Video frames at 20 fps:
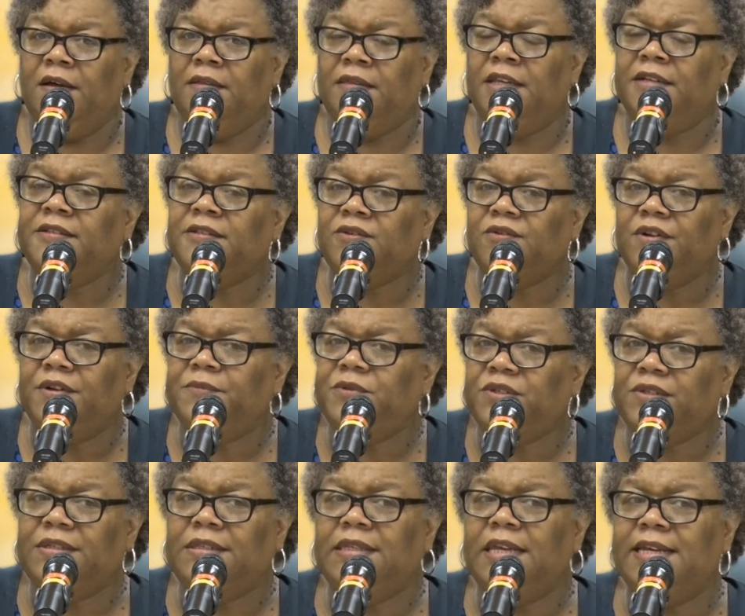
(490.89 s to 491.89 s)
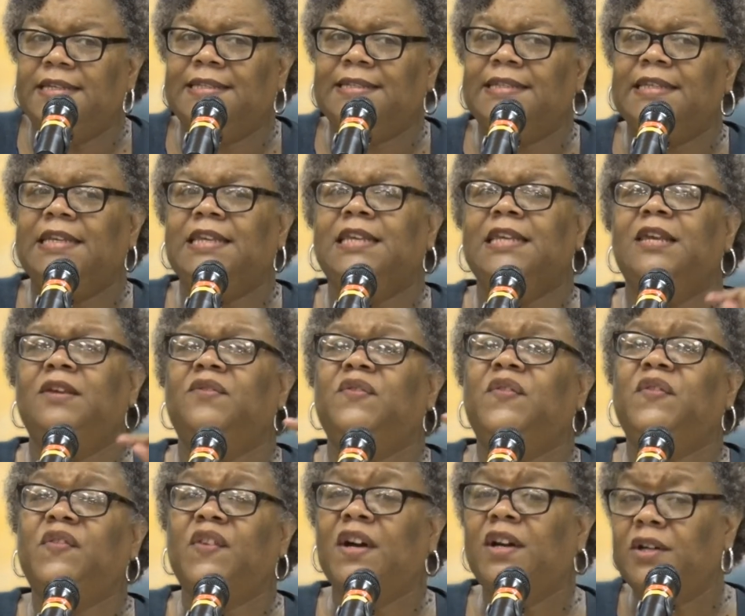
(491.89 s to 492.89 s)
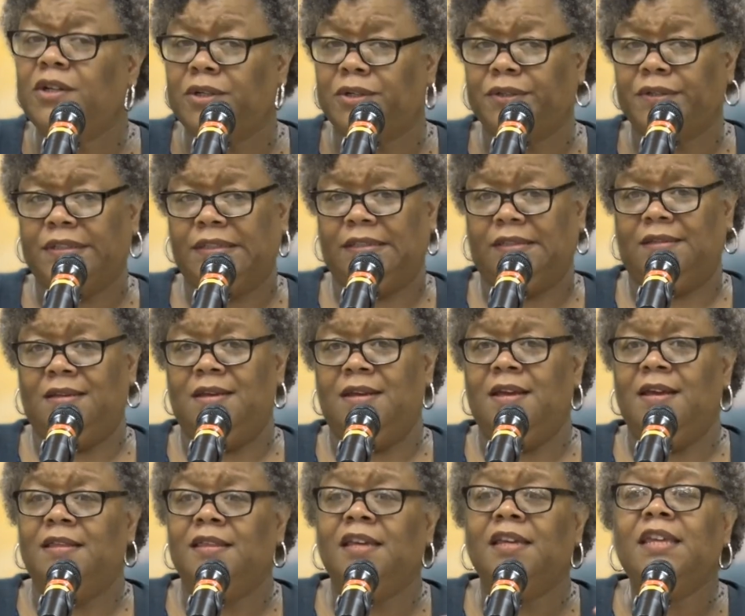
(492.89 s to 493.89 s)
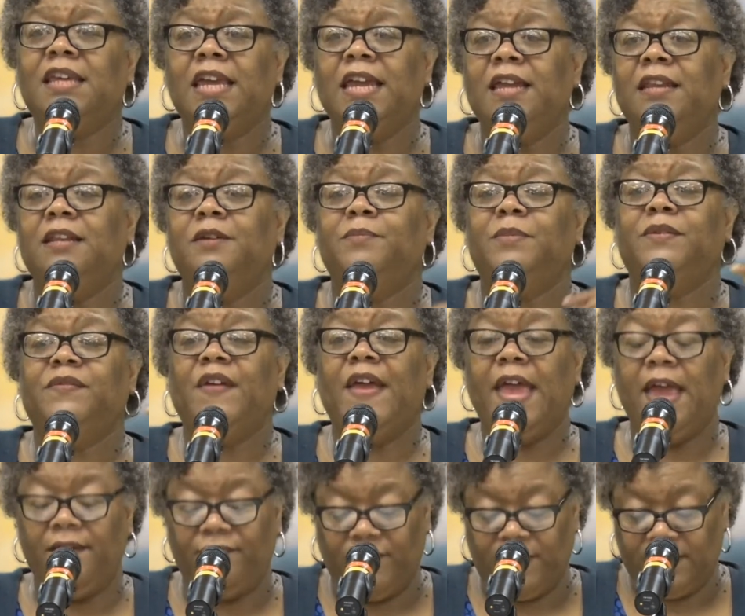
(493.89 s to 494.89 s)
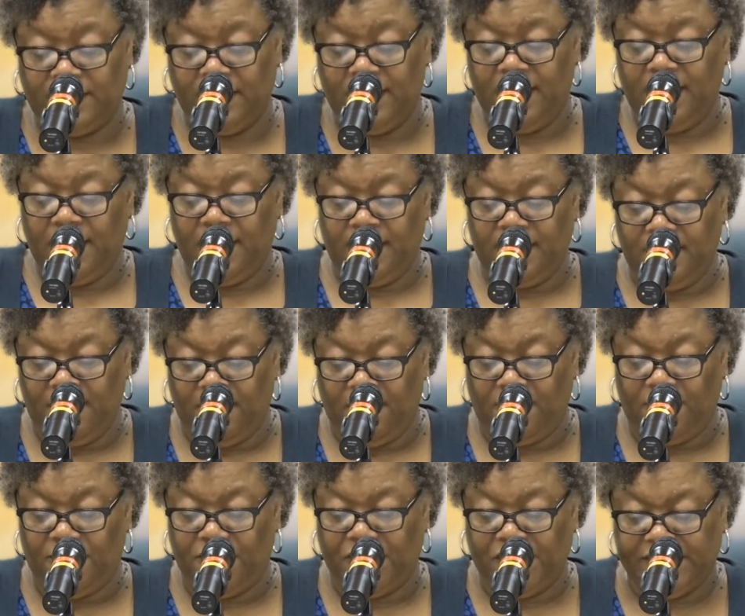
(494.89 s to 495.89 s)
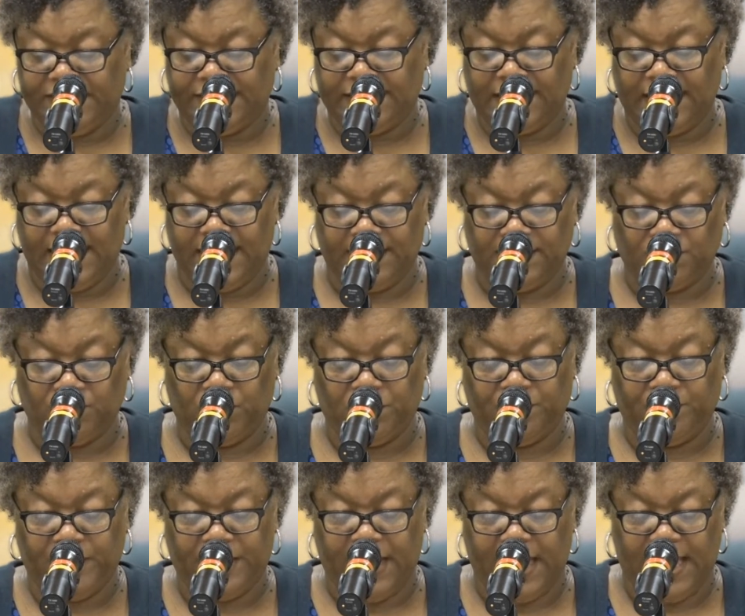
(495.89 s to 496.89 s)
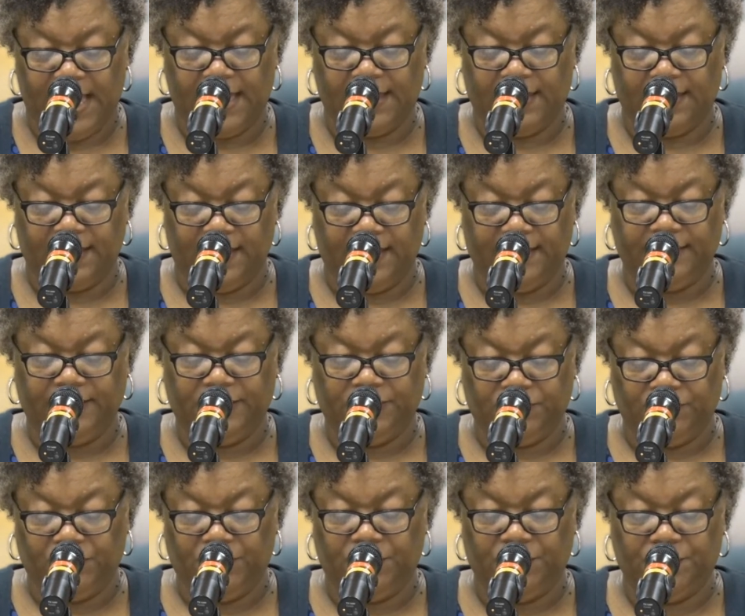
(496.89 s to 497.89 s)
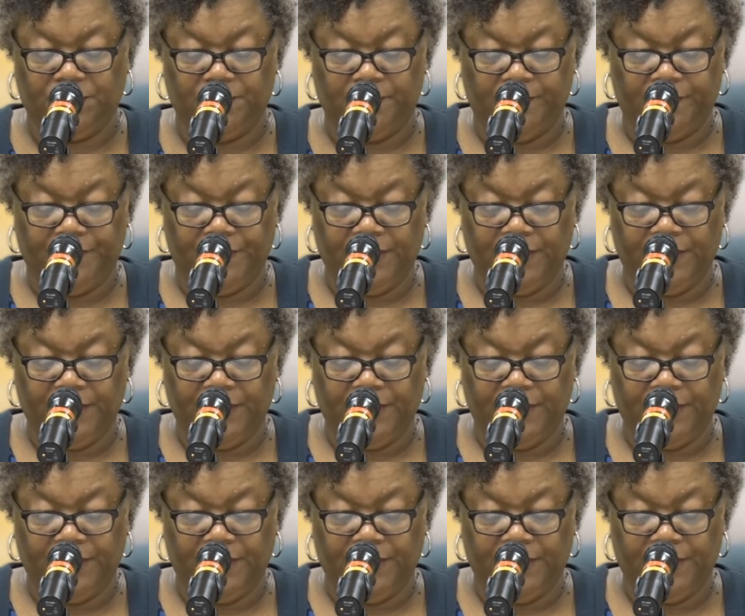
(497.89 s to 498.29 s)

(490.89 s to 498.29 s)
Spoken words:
The scripture says, seek ye first the kingdom of heaven, and all these things will be added unto you.